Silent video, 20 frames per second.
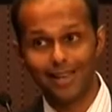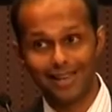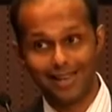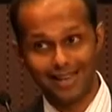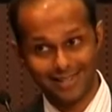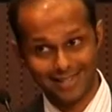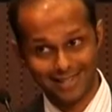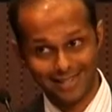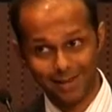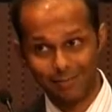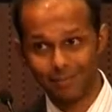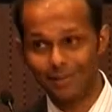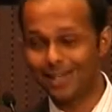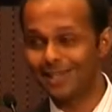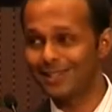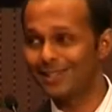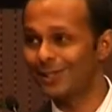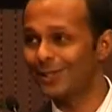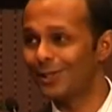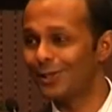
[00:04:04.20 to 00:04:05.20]
has some
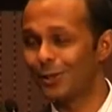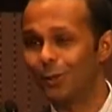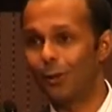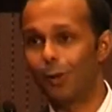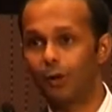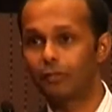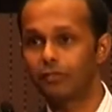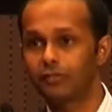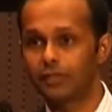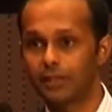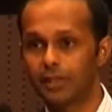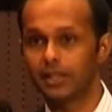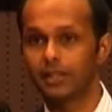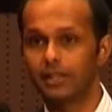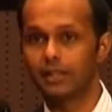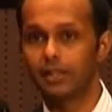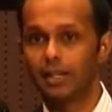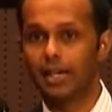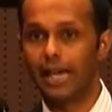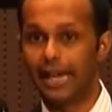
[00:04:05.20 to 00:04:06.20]
lessons to offer,
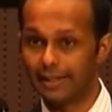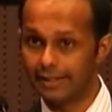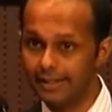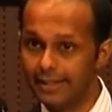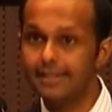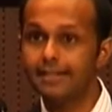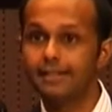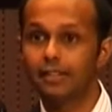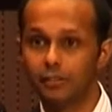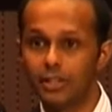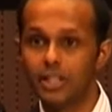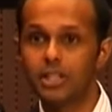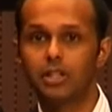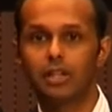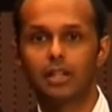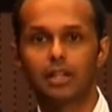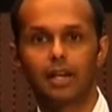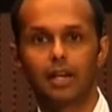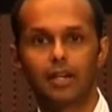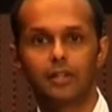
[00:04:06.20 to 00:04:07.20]
at least the
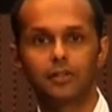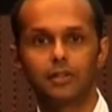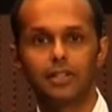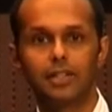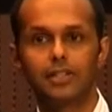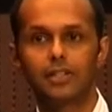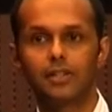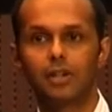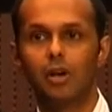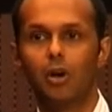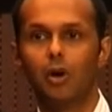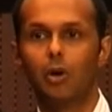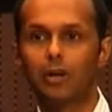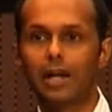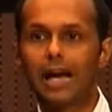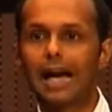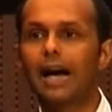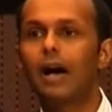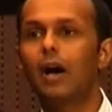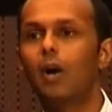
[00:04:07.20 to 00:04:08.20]
regional countries, on
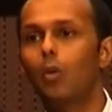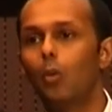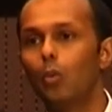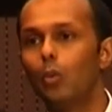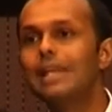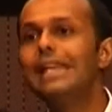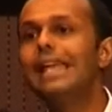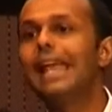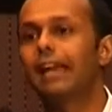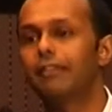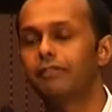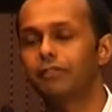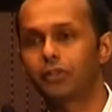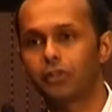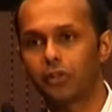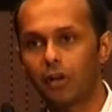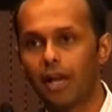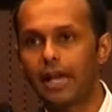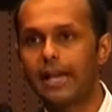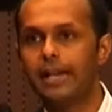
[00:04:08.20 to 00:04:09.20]
how we have
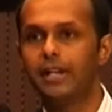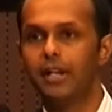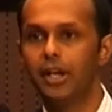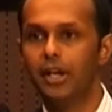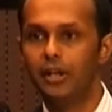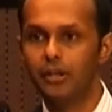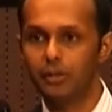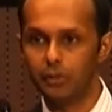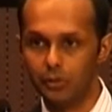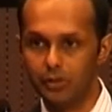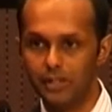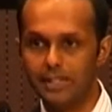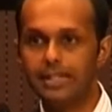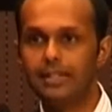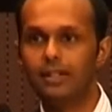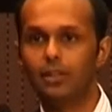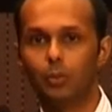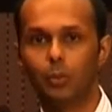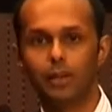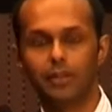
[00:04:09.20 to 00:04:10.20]
tried to
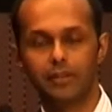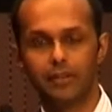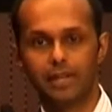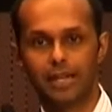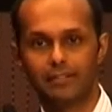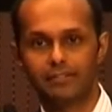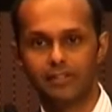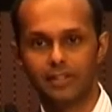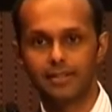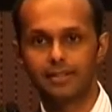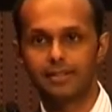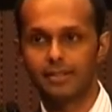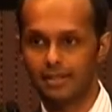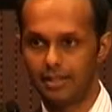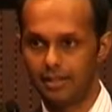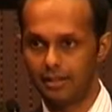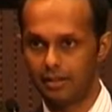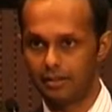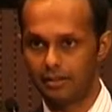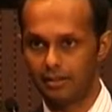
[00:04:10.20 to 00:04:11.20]
deal with diversity.
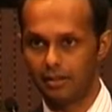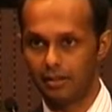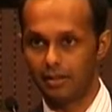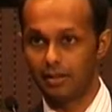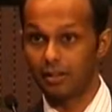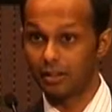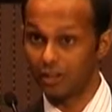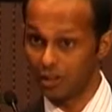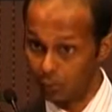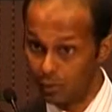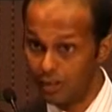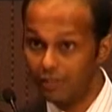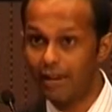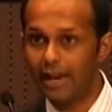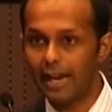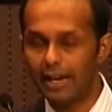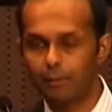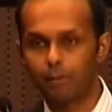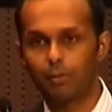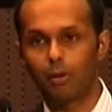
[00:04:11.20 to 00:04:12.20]
Because we've
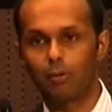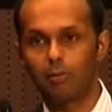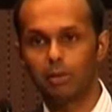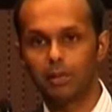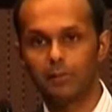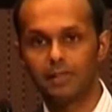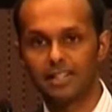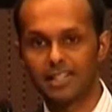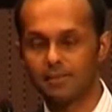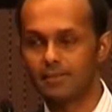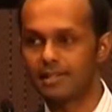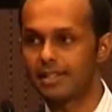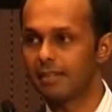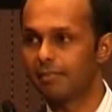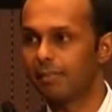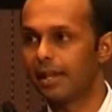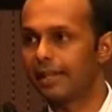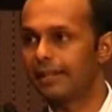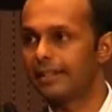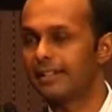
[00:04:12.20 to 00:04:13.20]
had problems, as Mr.
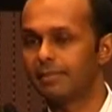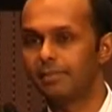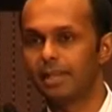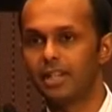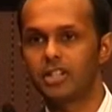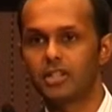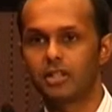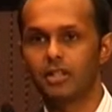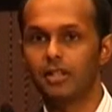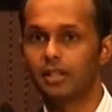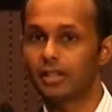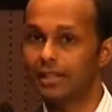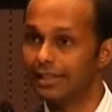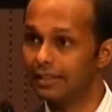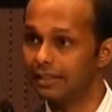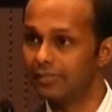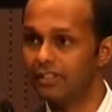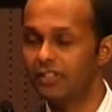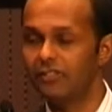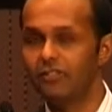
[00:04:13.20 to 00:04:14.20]
Magnus mentioned, in
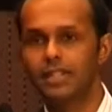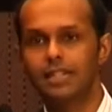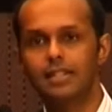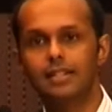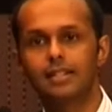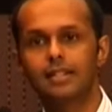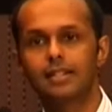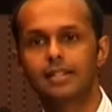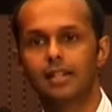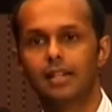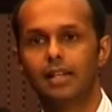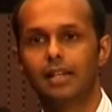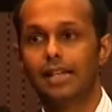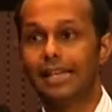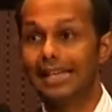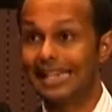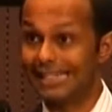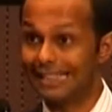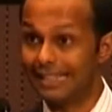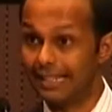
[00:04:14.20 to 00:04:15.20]
the 50s,
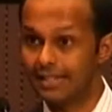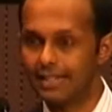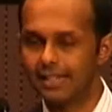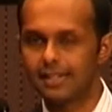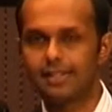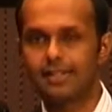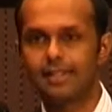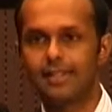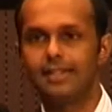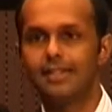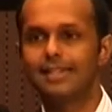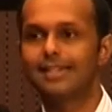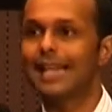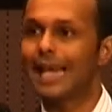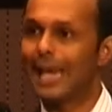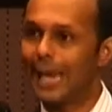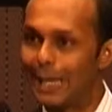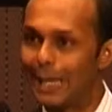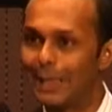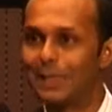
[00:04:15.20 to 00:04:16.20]
in the 60s,
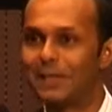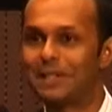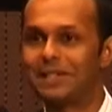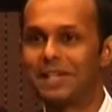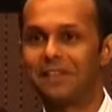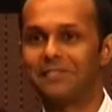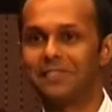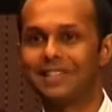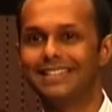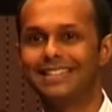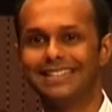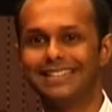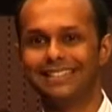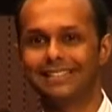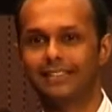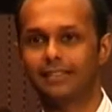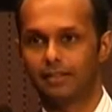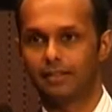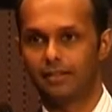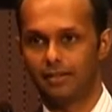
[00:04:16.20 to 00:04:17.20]
in the 70s.